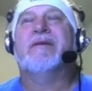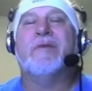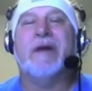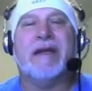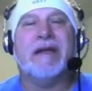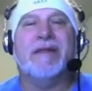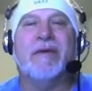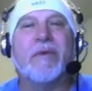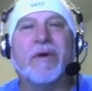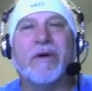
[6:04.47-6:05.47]
What in the
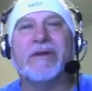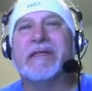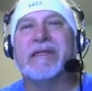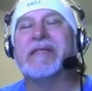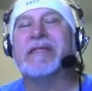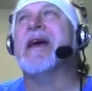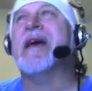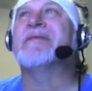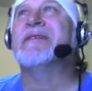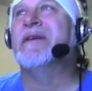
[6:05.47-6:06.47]
world does this
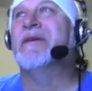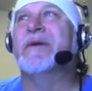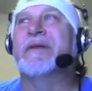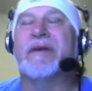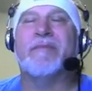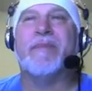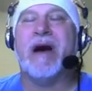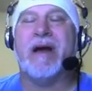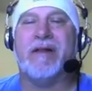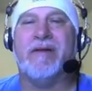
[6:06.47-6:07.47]
have to do with a
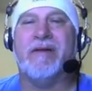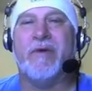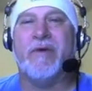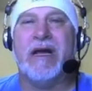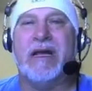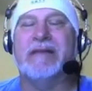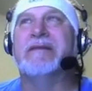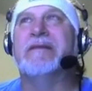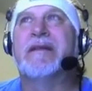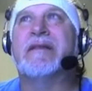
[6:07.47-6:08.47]
bottle of wine?
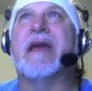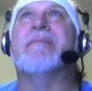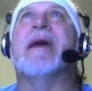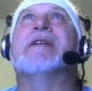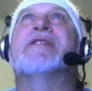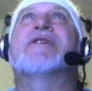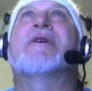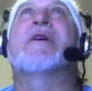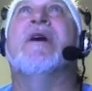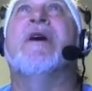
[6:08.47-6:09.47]
They made
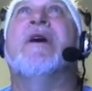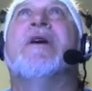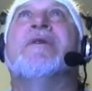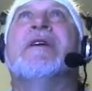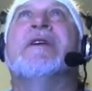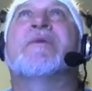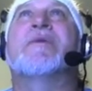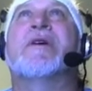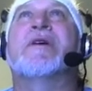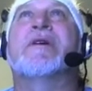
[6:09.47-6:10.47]
sure all these
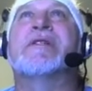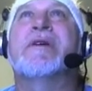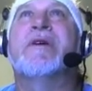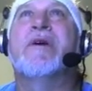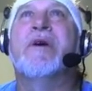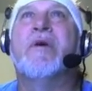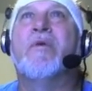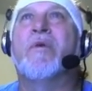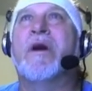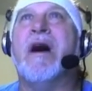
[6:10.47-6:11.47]
words
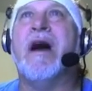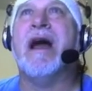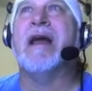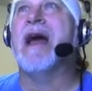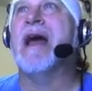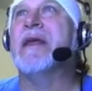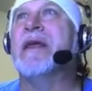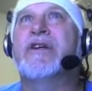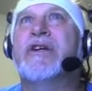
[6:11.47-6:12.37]
were highlighted.